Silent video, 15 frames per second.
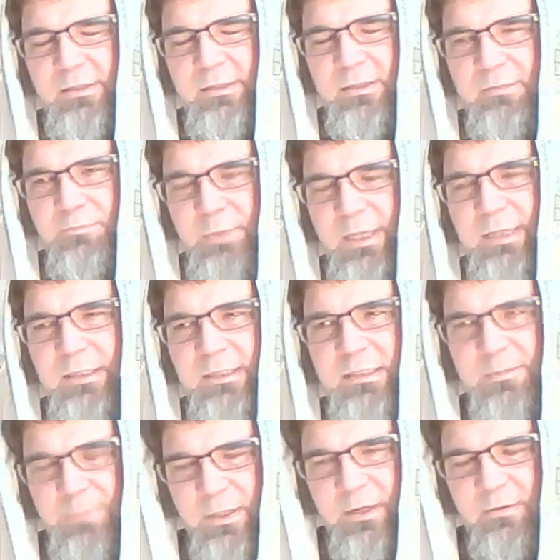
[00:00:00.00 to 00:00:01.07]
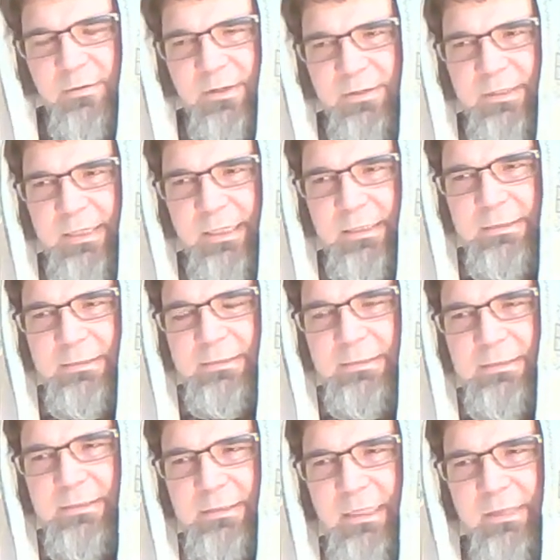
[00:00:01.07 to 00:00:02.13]
bring the Spirit with you.
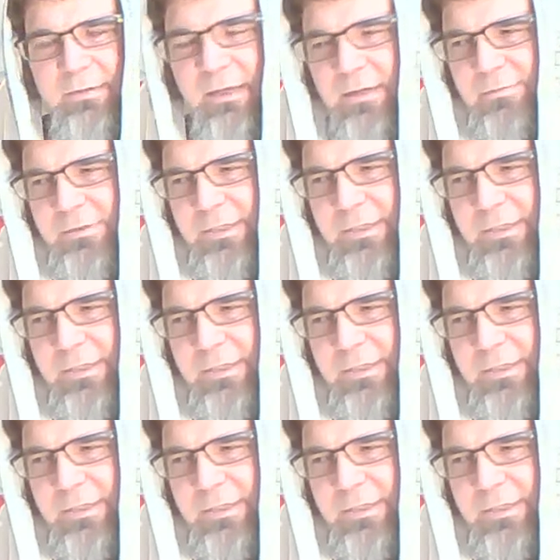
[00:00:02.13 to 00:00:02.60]
He loves